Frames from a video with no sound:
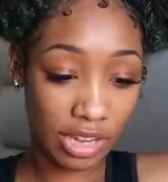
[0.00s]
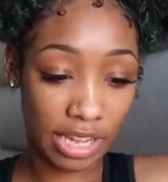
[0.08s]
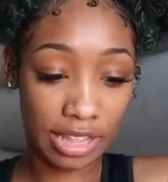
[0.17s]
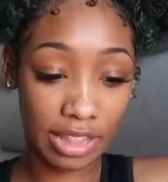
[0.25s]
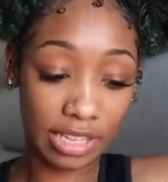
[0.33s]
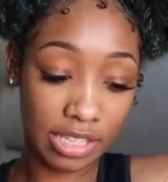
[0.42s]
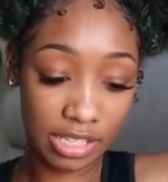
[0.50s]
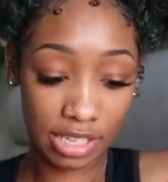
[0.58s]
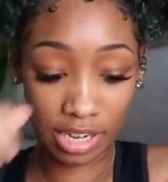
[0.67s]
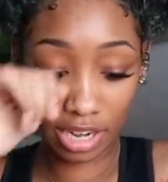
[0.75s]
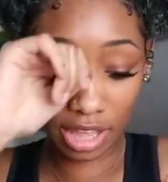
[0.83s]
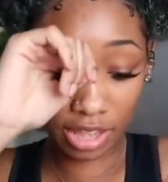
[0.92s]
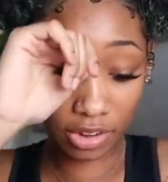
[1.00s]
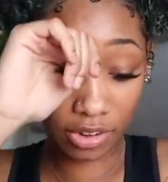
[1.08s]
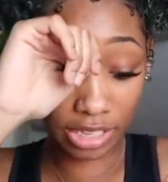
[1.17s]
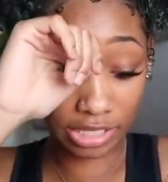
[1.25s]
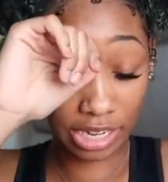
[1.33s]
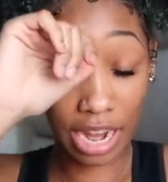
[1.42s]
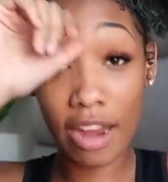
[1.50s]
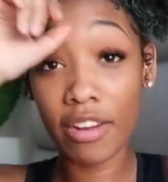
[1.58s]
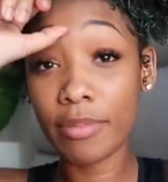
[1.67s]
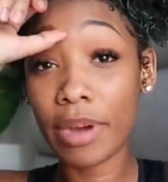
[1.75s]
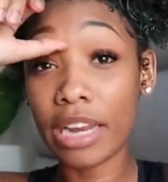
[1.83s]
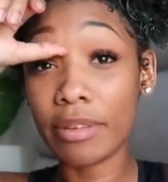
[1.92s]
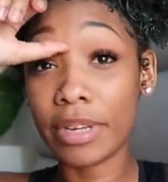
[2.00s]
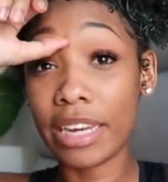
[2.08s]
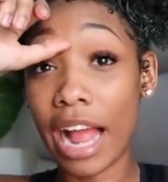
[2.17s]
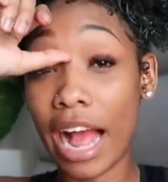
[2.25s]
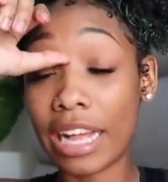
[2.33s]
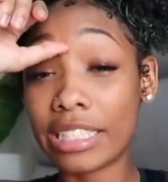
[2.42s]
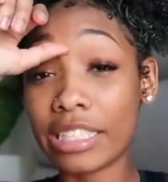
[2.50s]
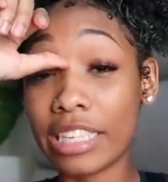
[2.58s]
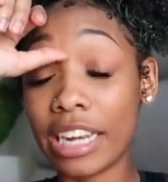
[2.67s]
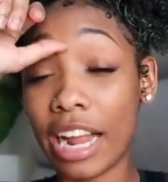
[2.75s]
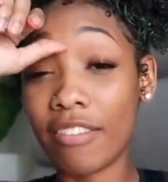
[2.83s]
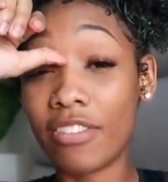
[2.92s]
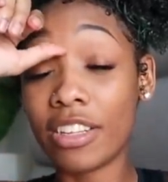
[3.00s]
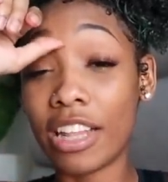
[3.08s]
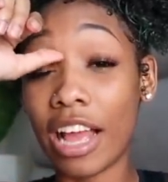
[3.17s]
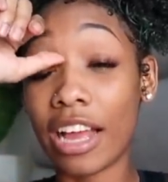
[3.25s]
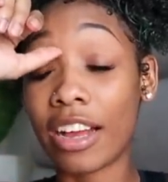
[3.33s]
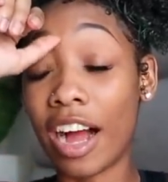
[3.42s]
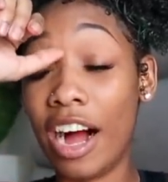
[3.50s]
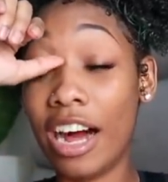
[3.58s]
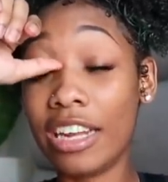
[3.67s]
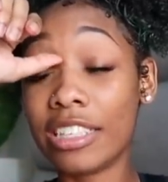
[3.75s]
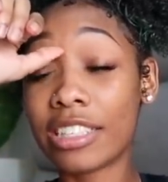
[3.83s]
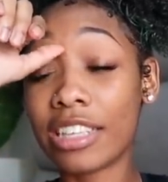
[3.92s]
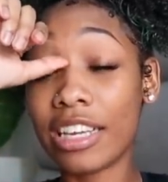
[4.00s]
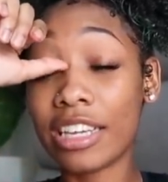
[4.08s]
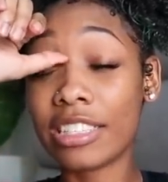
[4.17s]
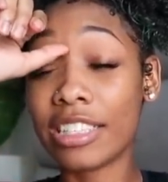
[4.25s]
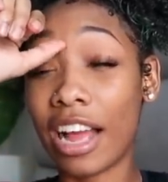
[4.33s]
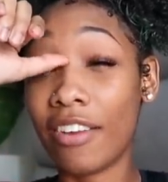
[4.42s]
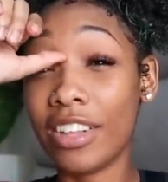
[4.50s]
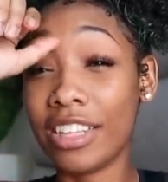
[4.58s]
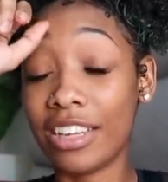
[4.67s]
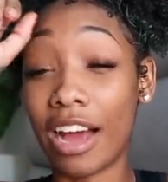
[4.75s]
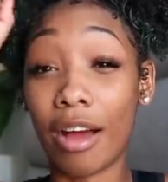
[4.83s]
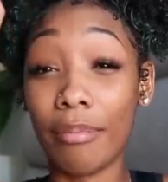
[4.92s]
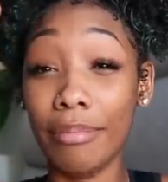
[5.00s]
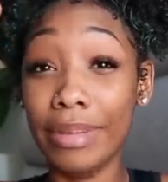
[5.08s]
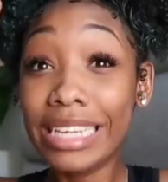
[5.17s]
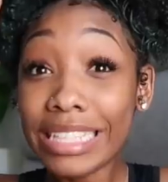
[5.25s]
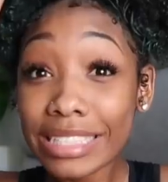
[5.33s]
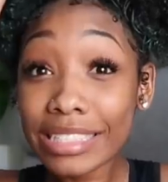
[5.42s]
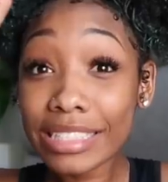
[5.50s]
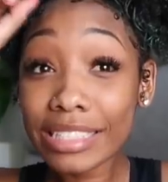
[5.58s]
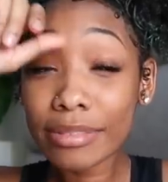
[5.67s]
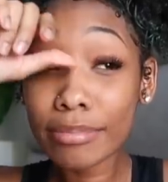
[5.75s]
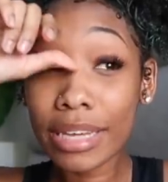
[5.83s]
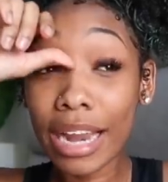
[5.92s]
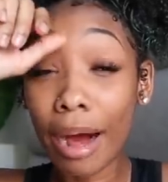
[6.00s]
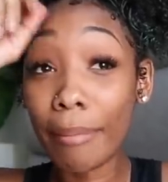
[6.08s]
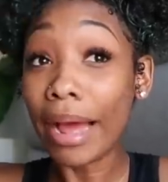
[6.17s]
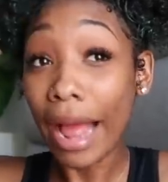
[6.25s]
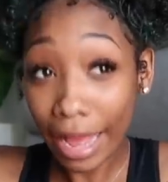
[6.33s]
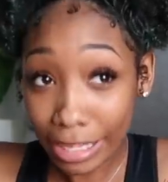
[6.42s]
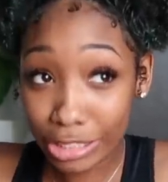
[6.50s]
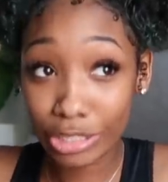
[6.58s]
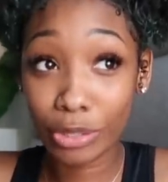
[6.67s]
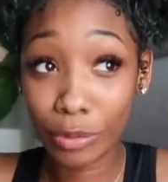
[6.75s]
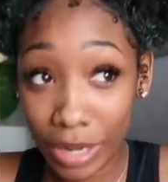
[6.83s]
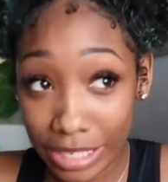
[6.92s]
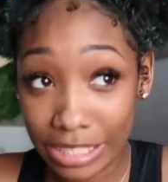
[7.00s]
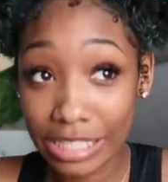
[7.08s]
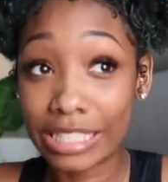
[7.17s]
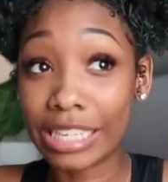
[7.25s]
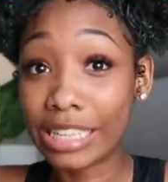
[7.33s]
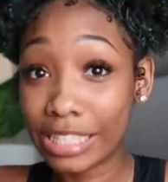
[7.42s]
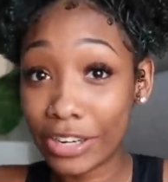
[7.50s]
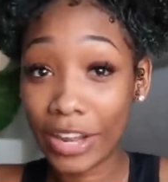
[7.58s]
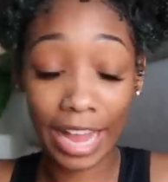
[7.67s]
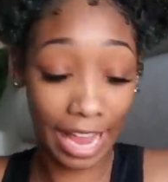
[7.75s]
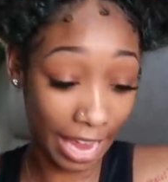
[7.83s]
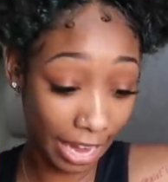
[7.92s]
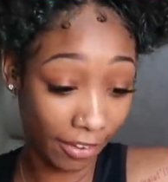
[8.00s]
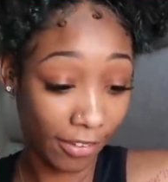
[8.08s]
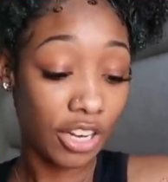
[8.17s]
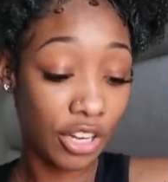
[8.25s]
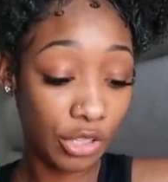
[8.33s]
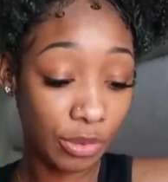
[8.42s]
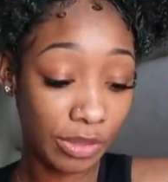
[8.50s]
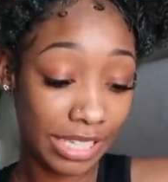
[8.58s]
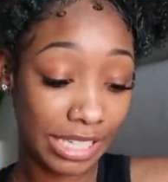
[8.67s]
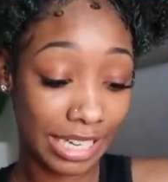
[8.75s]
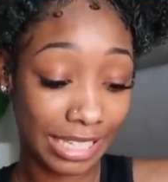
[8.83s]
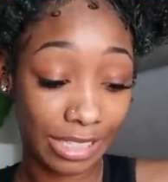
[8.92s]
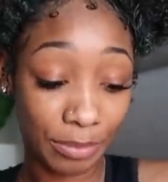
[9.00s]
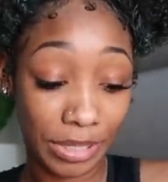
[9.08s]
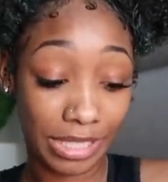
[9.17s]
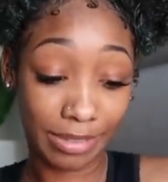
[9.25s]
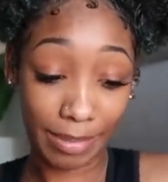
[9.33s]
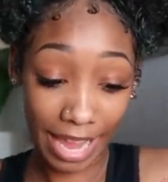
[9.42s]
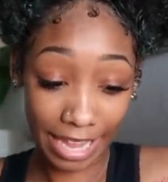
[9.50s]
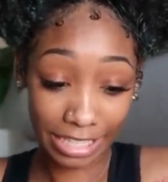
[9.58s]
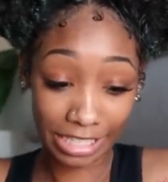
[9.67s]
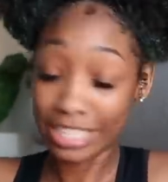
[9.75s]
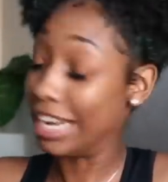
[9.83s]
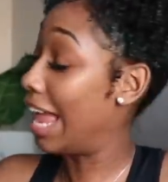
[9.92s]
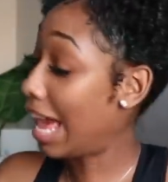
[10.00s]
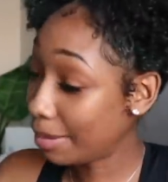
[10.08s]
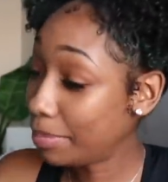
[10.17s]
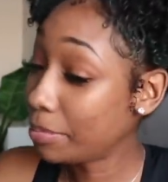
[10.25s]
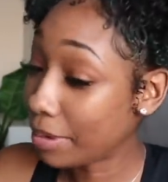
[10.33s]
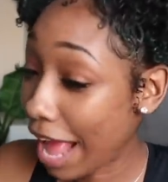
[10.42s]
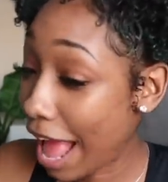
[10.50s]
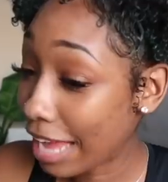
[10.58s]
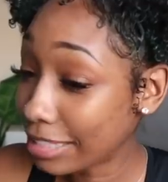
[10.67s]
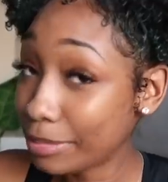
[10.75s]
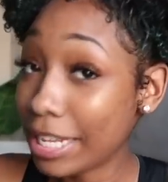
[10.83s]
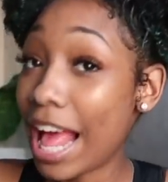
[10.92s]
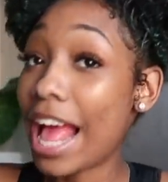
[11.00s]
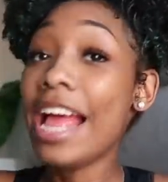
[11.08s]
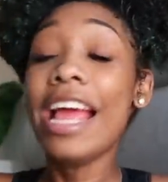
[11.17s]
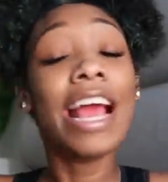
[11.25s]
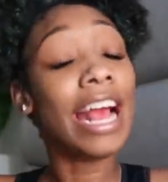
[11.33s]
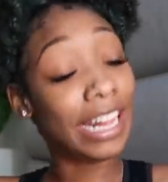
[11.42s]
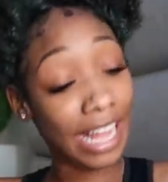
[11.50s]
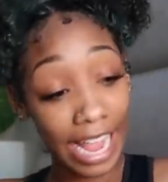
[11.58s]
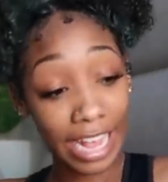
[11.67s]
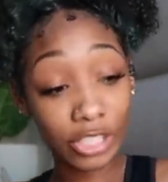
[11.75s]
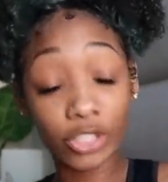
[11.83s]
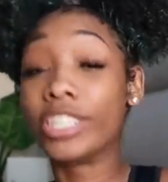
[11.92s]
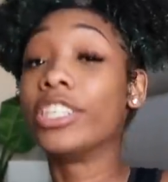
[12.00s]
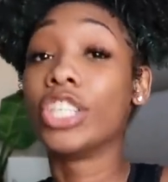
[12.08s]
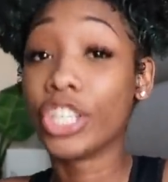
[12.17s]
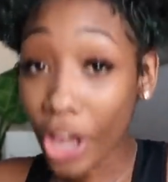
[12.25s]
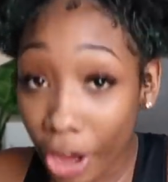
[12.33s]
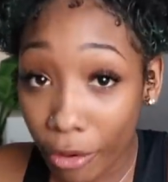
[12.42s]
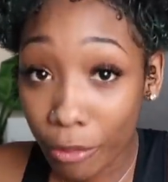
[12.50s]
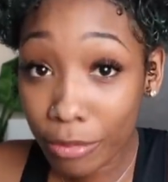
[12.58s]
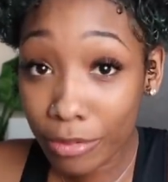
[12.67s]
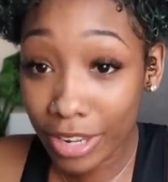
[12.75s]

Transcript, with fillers: okay, and this is another question everybody been asking. I feel like, honestly, it's not really y'all business, but I'm gonna answer the question to clear the air. Do you and DJ still be smashing? A lot of people ask me that, and the answer is no.